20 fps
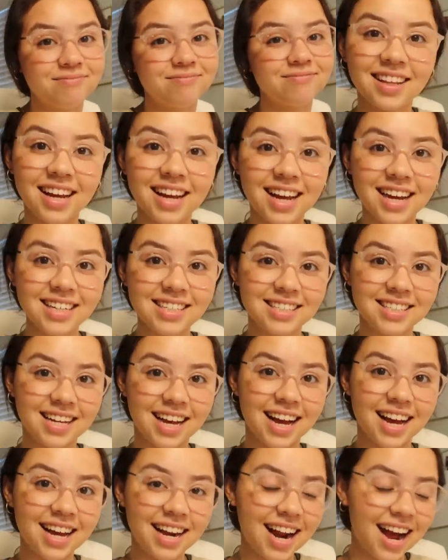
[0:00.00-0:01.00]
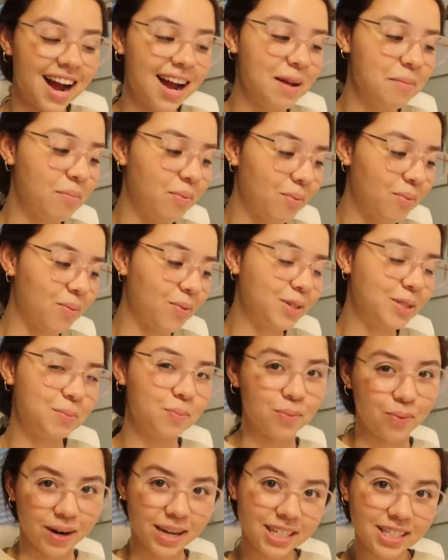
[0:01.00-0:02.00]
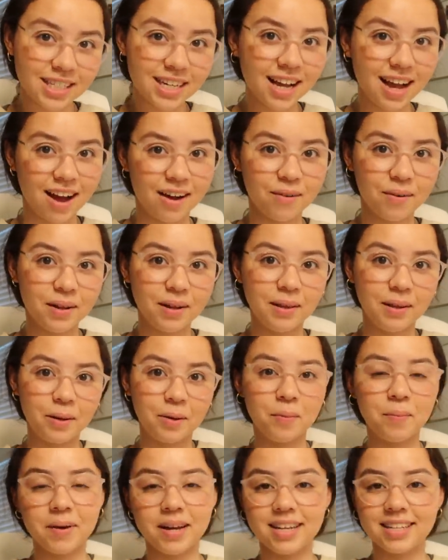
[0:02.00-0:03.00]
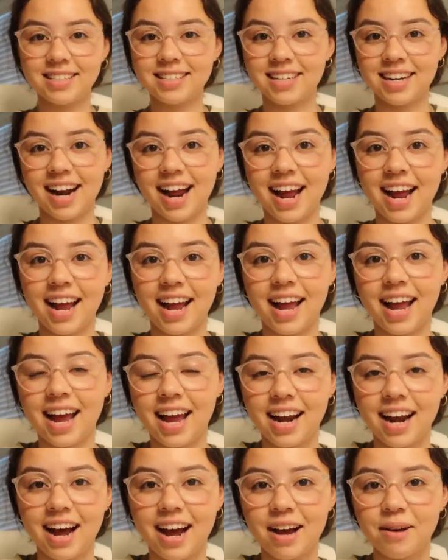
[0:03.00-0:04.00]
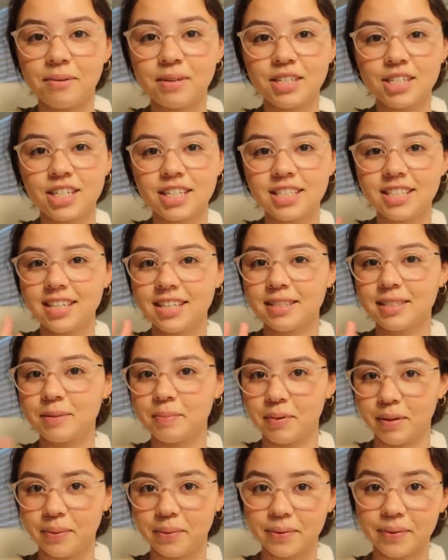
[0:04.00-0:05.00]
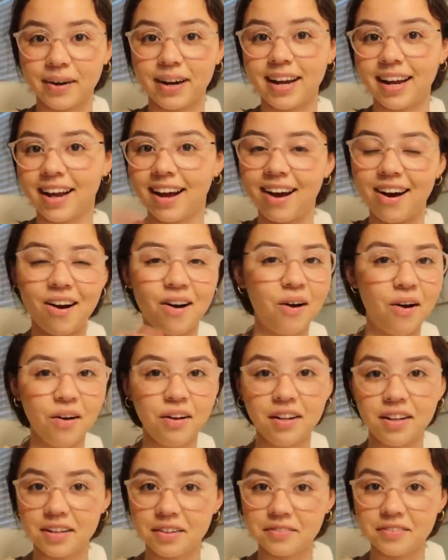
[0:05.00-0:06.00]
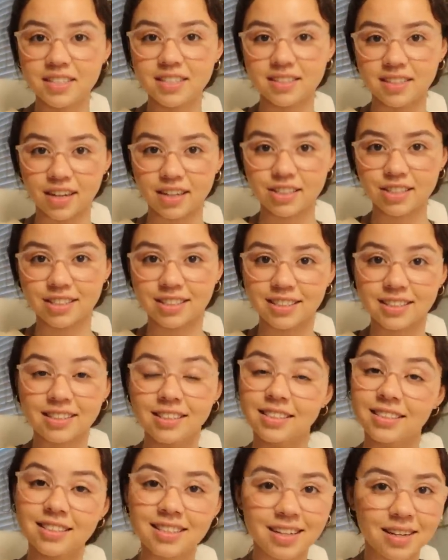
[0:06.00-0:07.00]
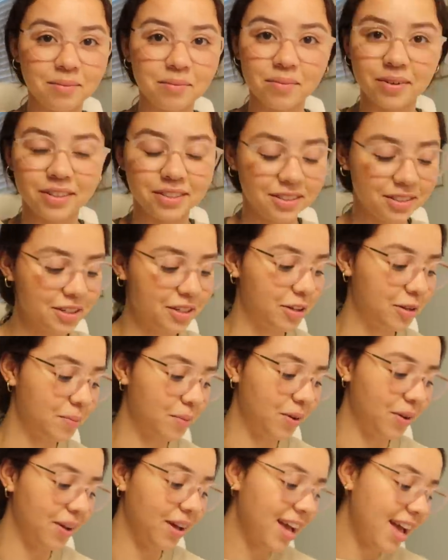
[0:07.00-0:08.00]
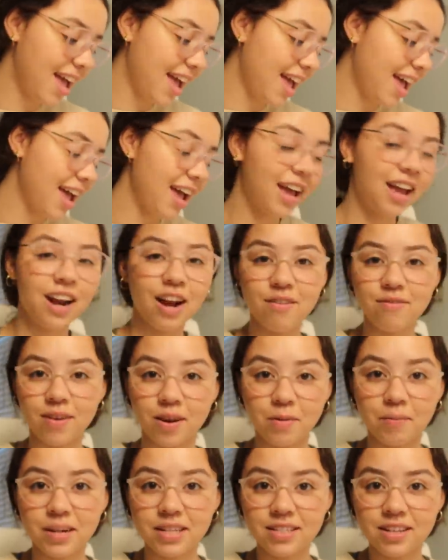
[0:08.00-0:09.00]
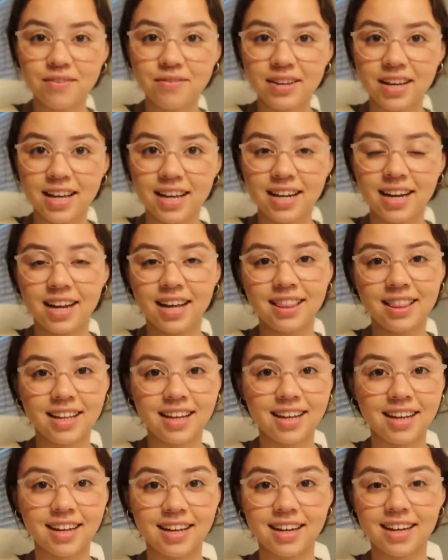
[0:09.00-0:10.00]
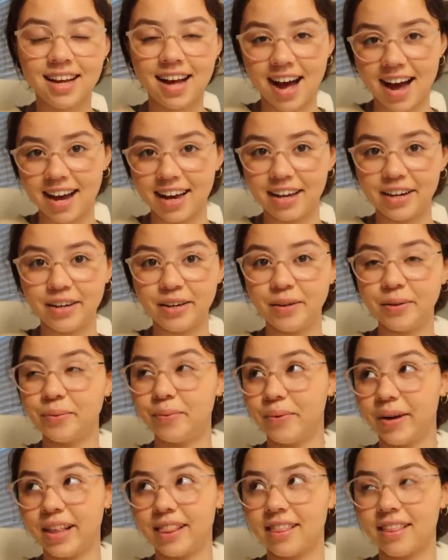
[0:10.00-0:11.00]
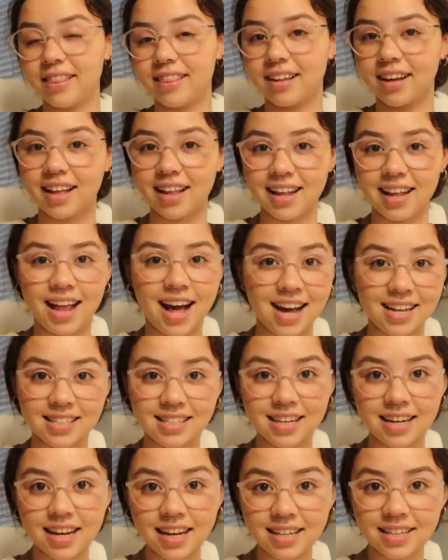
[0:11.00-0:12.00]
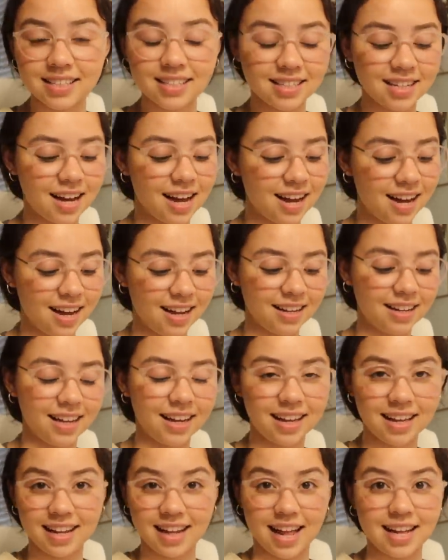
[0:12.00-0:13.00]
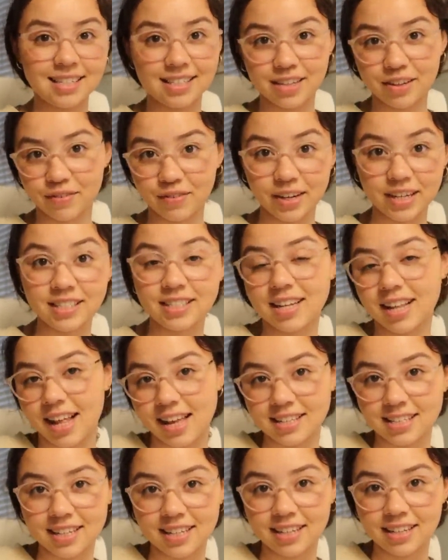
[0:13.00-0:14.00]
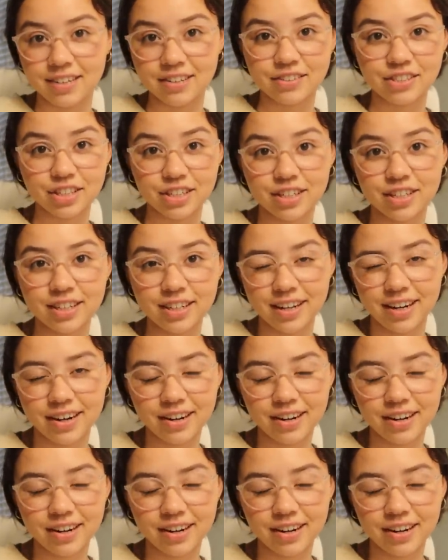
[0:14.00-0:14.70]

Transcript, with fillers: Like I said, I was branching out a little bit today and I was just exploring all of the sections in Barnes & Noble and I found myself in the aisle with the classics, uh, like classic reads, classic literature, you